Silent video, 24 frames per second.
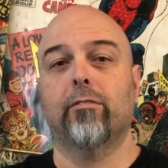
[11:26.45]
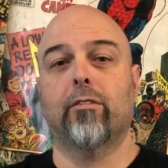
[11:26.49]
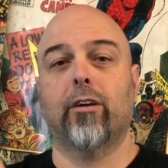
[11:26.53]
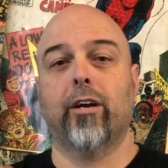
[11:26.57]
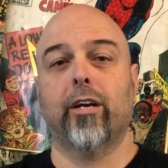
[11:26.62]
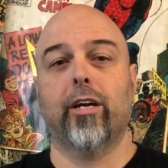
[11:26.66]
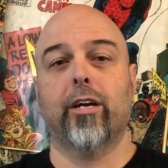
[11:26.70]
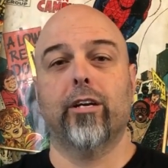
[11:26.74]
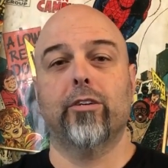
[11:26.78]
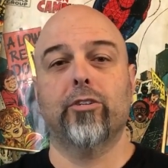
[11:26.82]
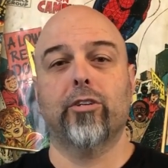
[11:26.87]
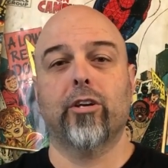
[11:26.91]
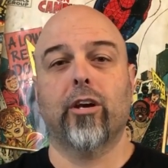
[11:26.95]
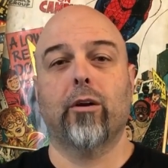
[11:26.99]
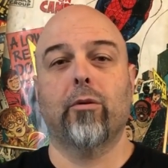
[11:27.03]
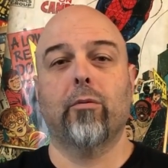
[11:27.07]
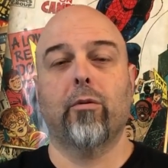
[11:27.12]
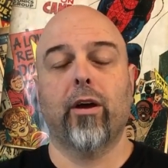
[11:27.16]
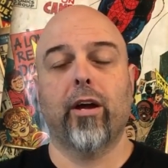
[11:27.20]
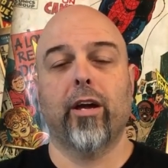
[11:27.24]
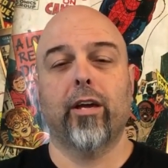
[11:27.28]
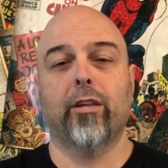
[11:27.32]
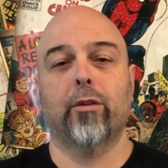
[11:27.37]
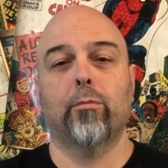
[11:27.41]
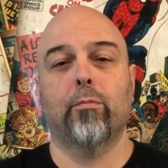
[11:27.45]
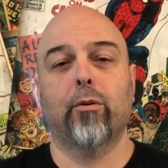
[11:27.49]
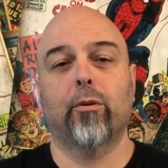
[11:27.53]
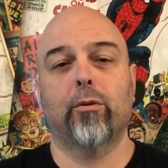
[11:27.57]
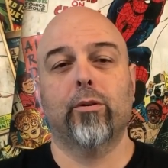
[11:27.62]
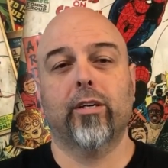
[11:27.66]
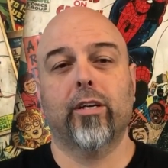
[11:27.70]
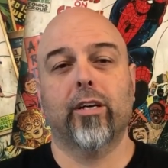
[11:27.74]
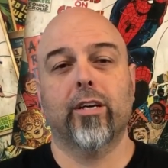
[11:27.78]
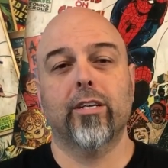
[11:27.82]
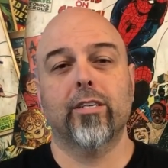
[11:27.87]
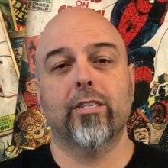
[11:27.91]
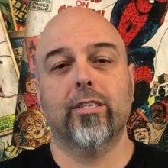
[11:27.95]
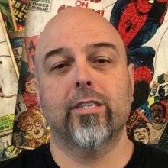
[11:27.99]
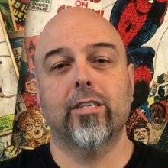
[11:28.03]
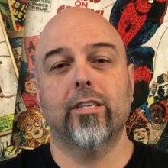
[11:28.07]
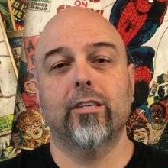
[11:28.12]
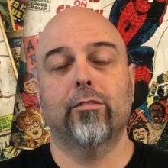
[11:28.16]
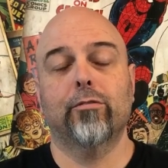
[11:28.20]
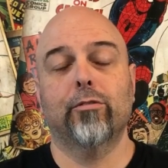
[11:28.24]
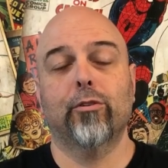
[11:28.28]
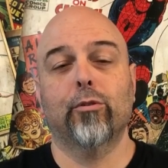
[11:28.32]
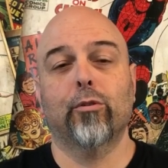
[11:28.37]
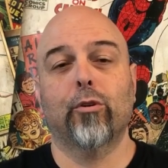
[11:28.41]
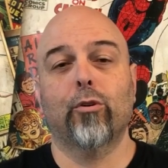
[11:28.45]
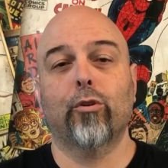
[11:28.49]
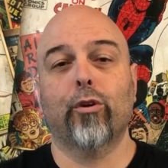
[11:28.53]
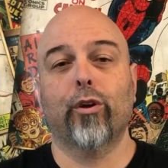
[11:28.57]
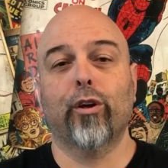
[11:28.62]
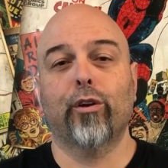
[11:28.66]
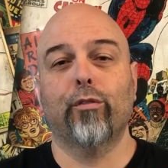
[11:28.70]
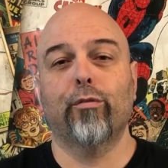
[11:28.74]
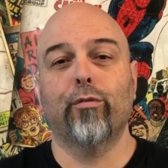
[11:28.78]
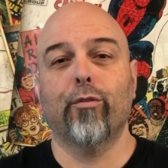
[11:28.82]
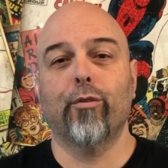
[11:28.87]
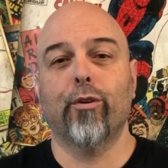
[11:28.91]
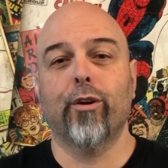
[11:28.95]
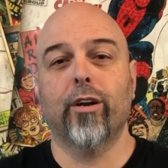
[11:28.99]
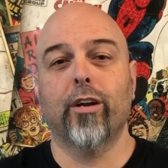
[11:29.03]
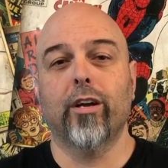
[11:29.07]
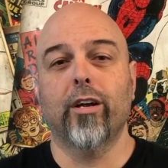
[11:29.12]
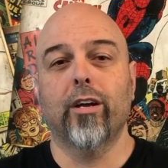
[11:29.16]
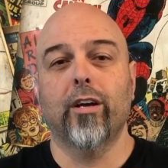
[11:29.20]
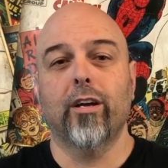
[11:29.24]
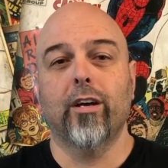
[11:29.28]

radio show and the podcast here if you're looking for it.